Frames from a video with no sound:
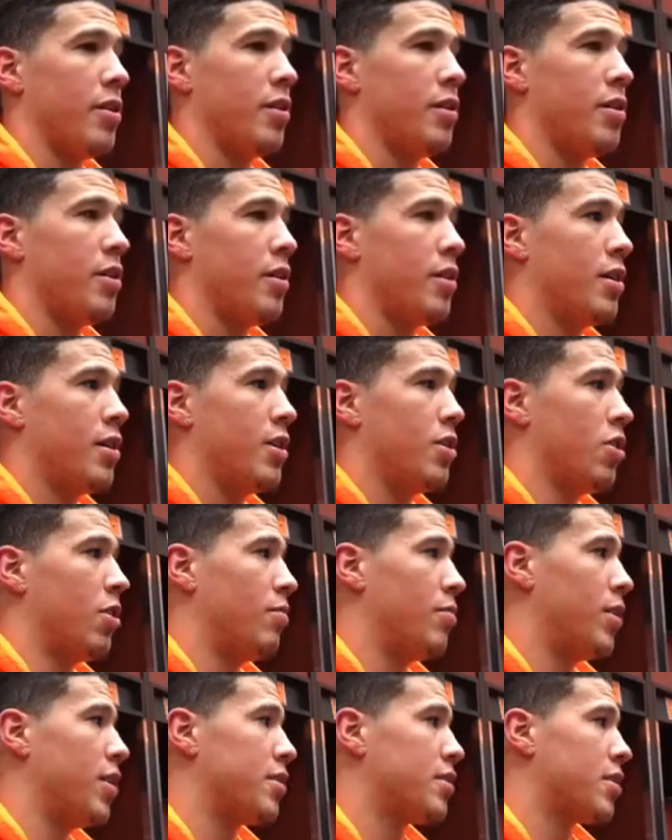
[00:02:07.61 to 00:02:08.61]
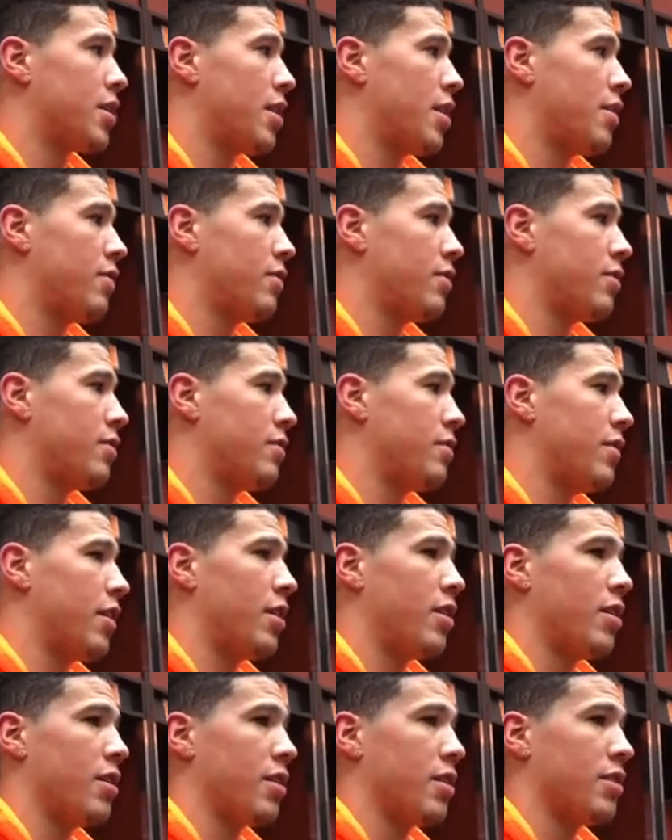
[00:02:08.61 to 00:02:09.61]
You know, I'm blessed to have a
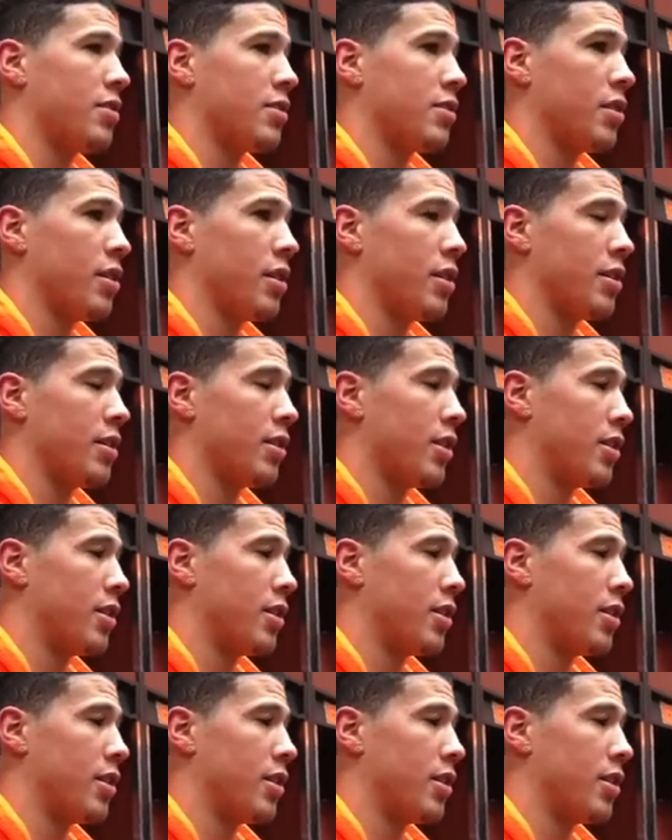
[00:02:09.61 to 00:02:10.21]
veteran in this league